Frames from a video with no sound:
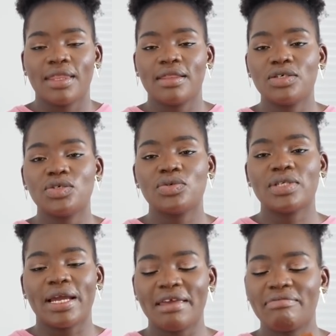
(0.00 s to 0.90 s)
These
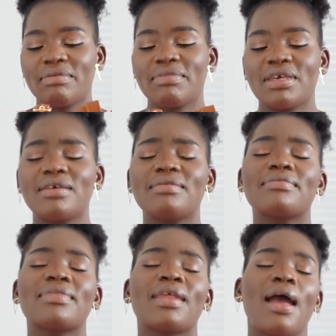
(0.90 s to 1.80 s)
shoes are giving me,
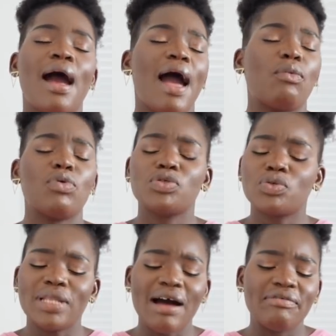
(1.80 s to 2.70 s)
I want
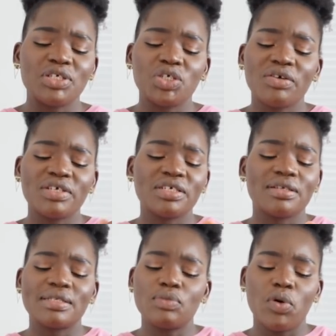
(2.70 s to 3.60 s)
to love and cherish
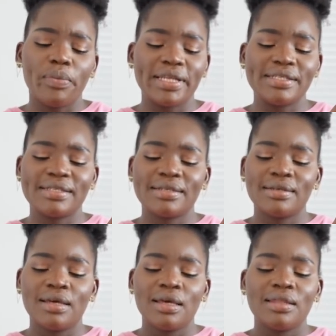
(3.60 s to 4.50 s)
this moment
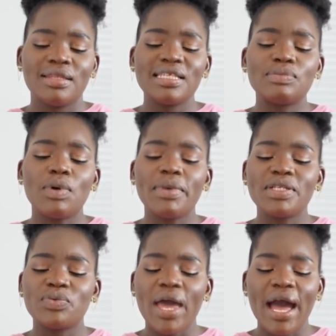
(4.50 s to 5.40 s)

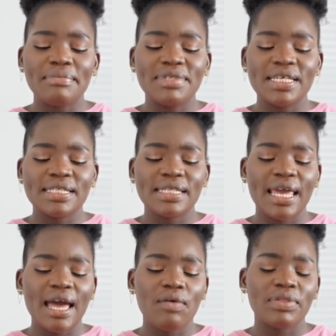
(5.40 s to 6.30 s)
where I'm just
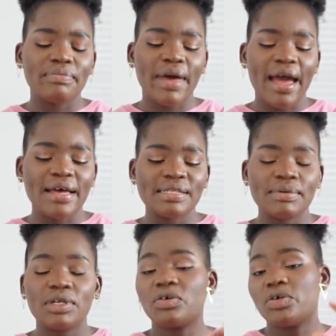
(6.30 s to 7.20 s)
here with my
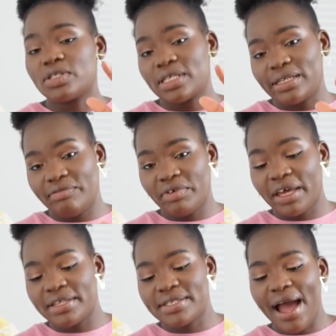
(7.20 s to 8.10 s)
husband or your
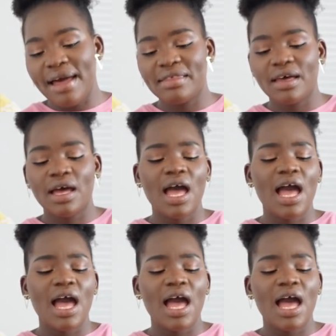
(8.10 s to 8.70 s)
significant other.